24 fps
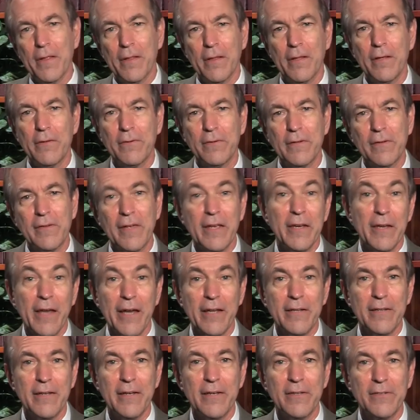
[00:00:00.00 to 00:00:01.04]
This is a
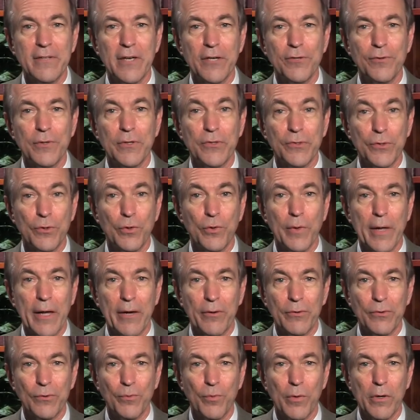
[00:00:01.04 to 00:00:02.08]
19th century
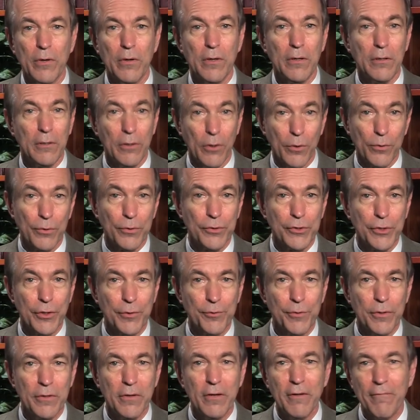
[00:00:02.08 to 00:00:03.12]
schoolhouse where local
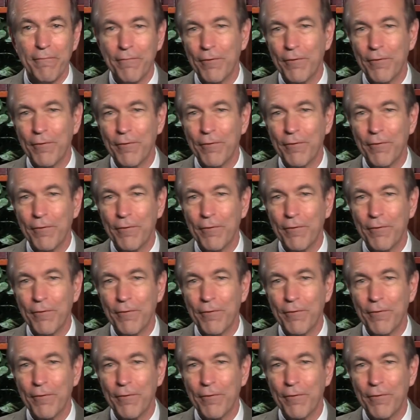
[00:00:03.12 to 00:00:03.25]
children